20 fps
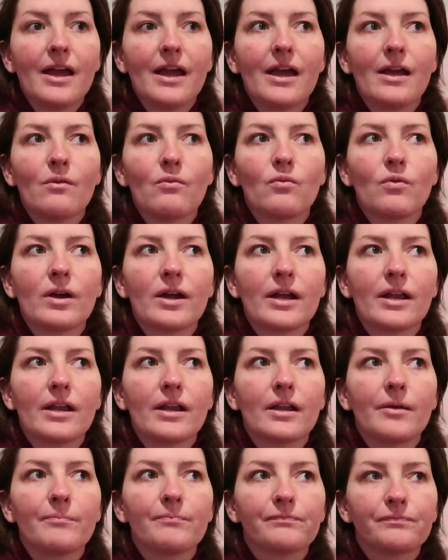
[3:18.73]
And
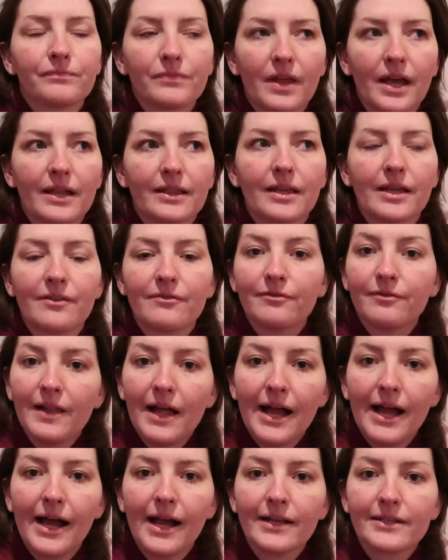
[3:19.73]
when I lay
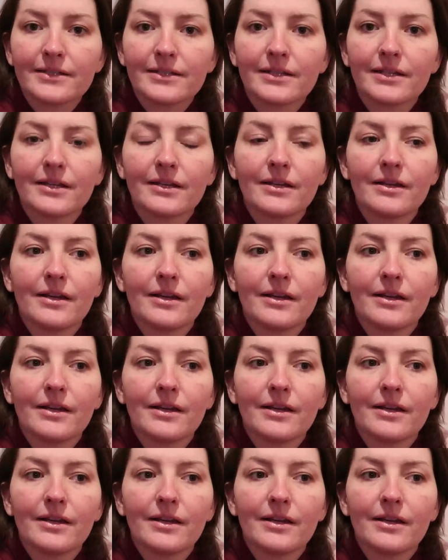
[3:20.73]
flat,